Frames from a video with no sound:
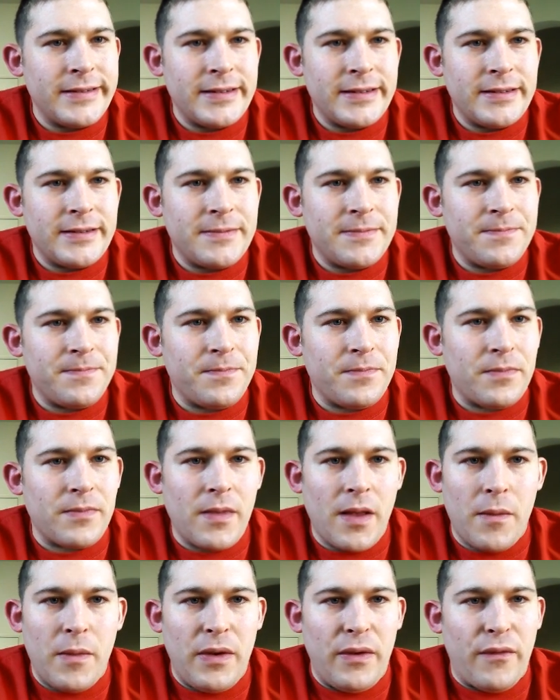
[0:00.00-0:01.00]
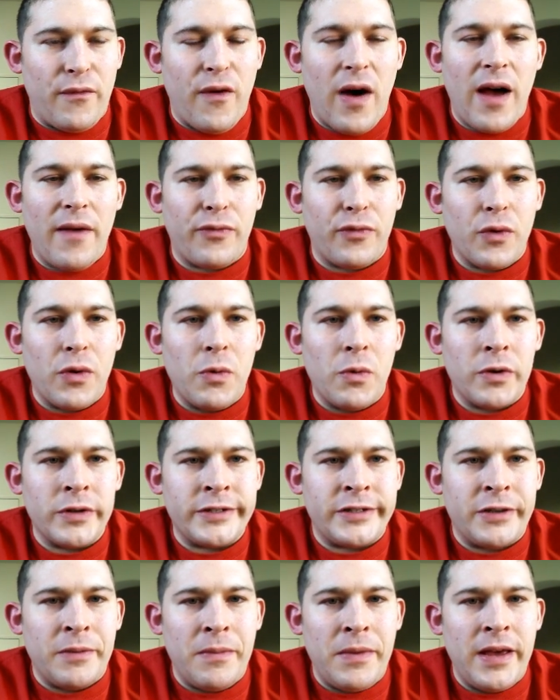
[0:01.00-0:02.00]
mean, 5-3-1 to me
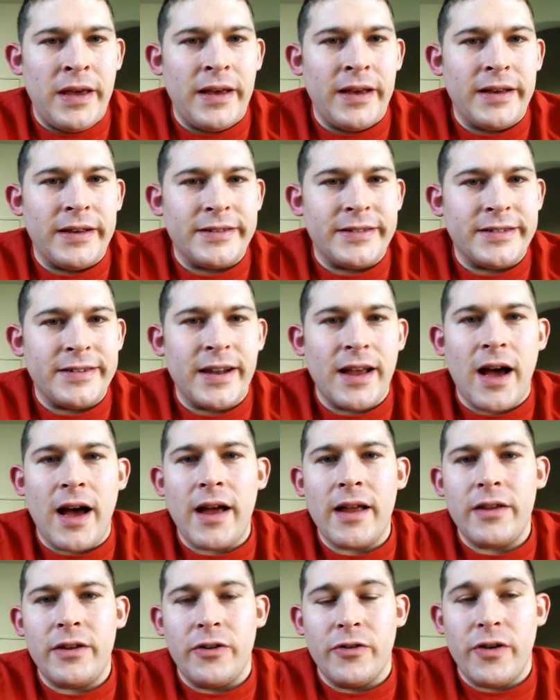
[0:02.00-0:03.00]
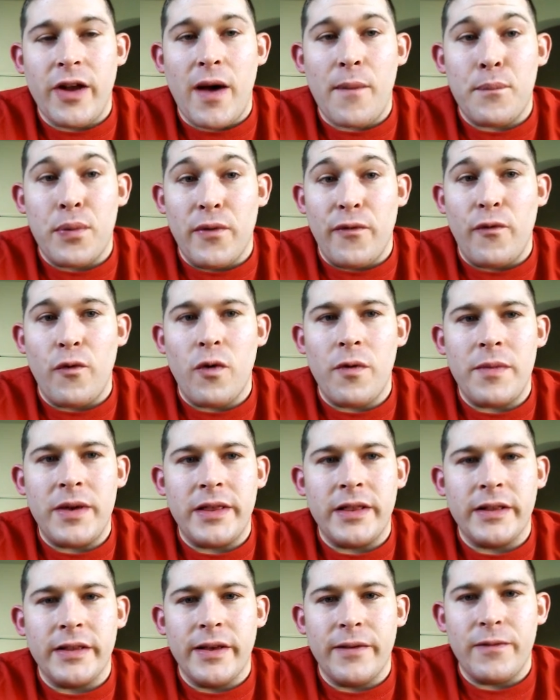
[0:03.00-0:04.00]
is not, you're not performing the lift
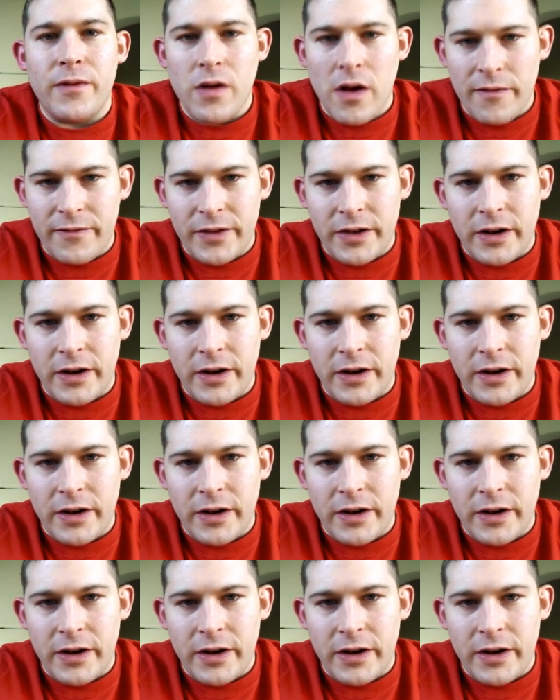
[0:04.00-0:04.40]
often enough.